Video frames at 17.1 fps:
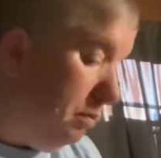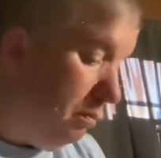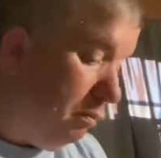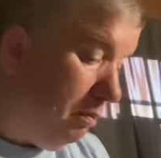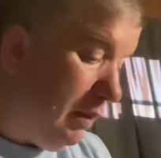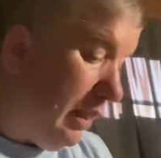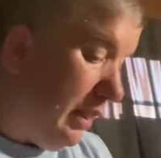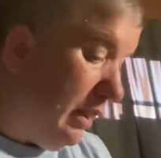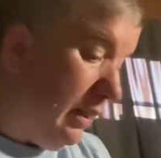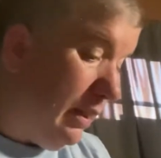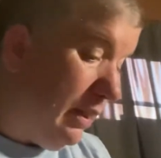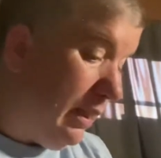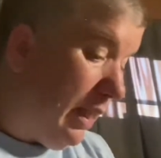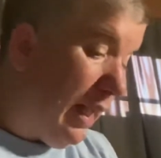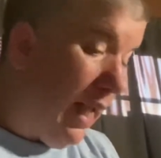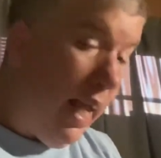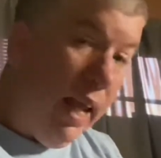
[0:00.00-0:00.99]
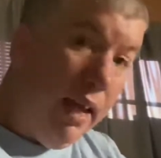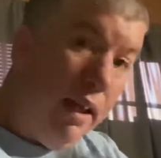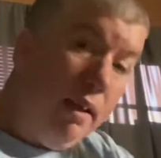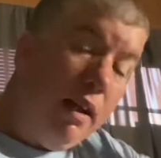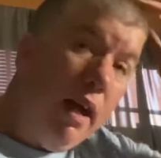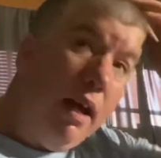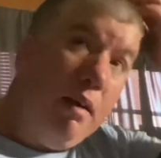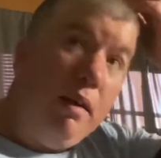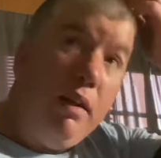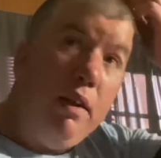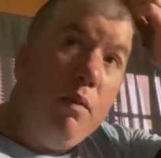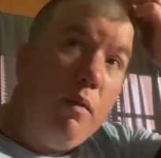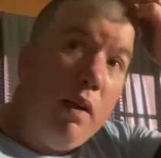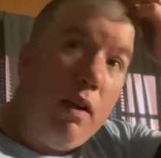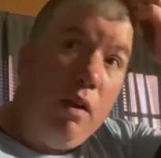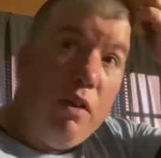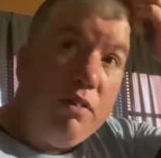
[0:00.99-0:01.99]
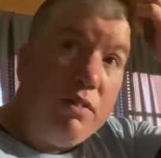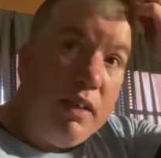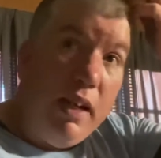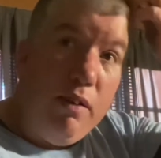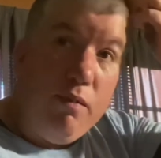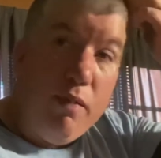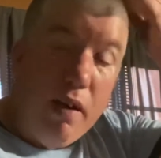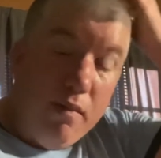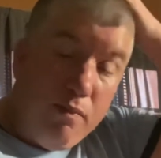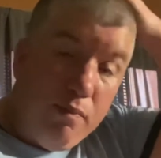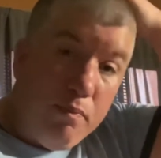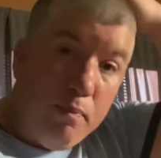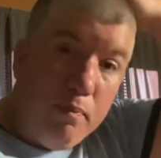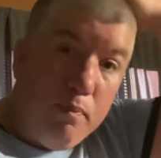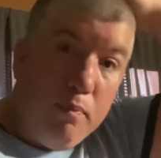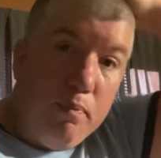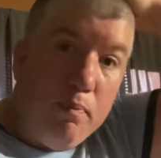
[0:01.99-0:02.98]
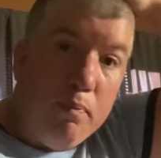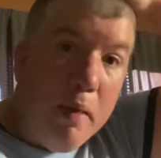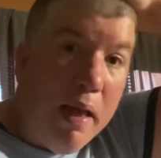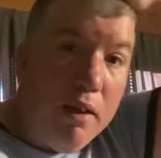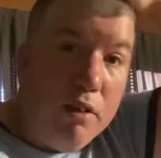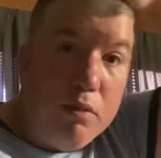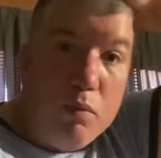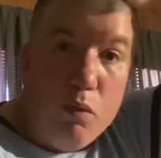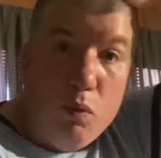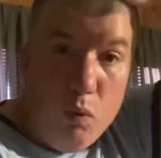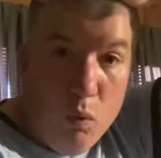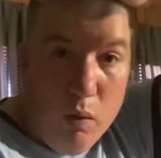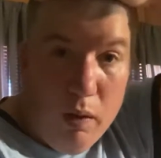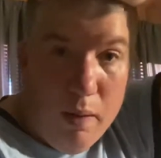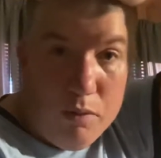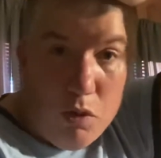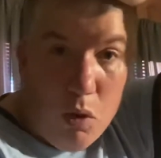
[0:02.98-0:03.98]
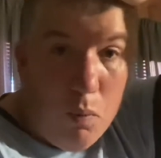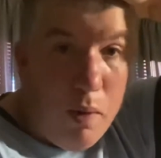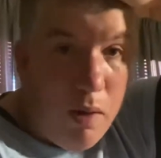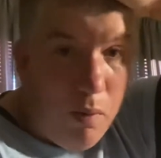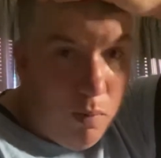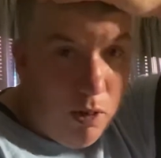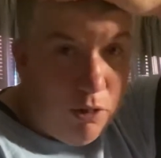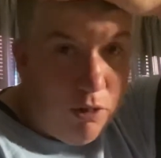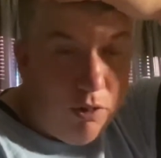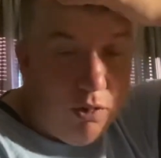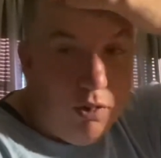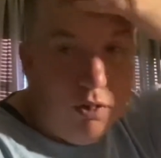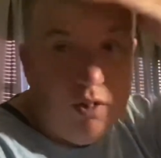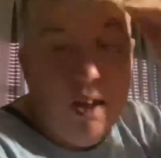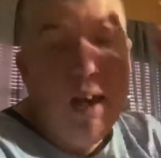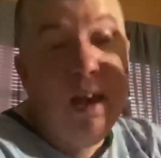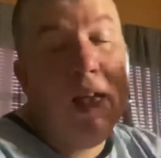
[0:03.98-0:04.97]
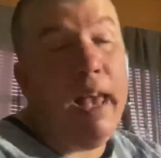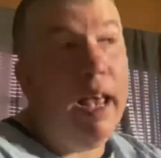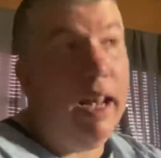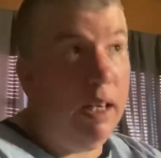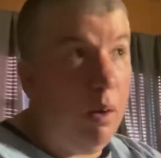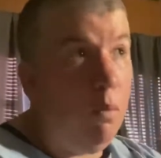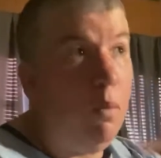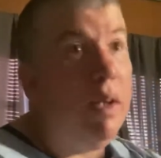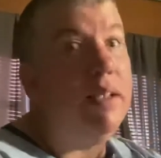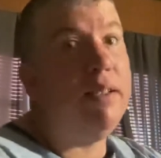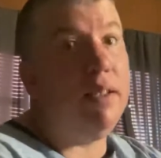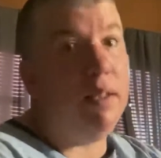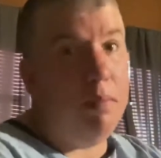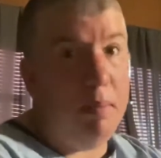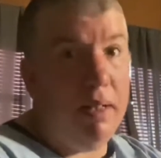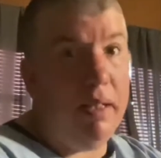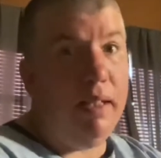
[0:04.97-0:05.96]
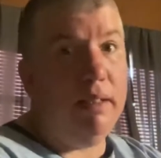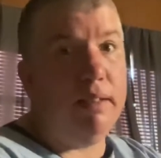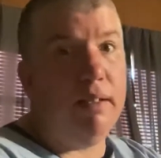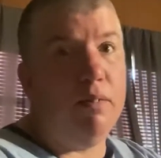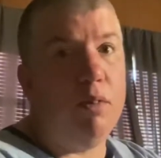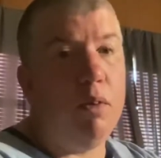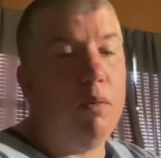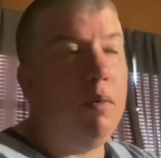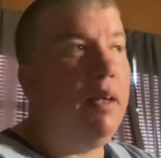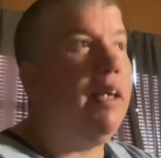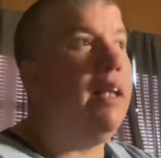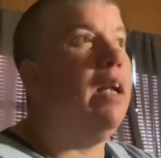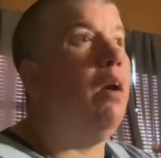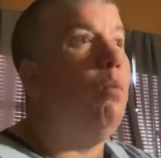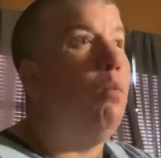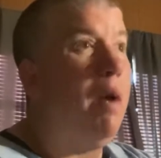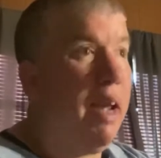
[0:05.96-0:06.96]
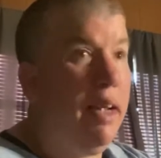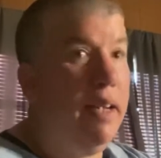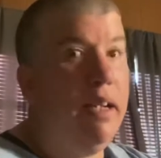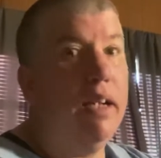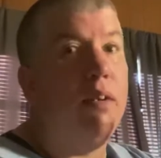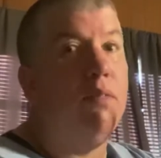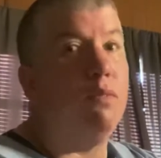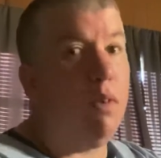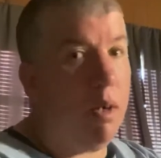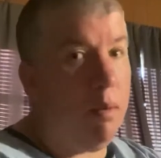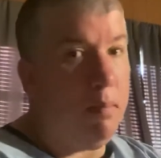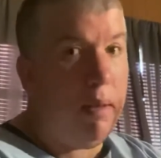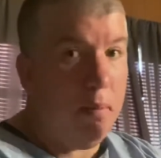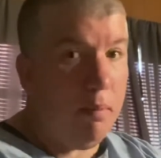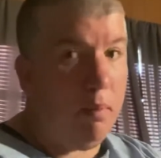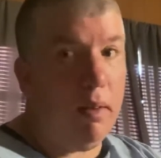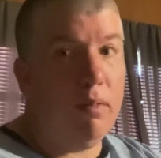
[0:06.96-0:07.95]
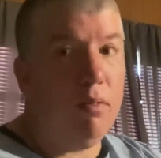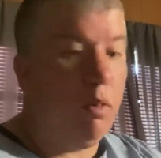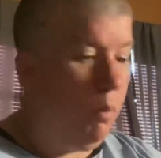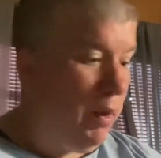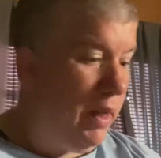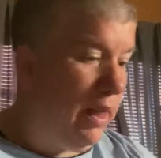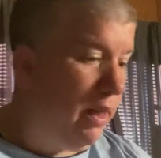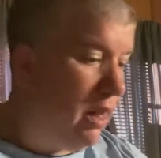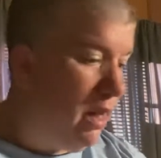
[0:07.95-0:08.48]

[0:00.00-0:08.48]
Because I can't. When I lost 85 pounds before, I was on Weight Watchers, and I went to the meetings every week, and I weighed in front of people every week,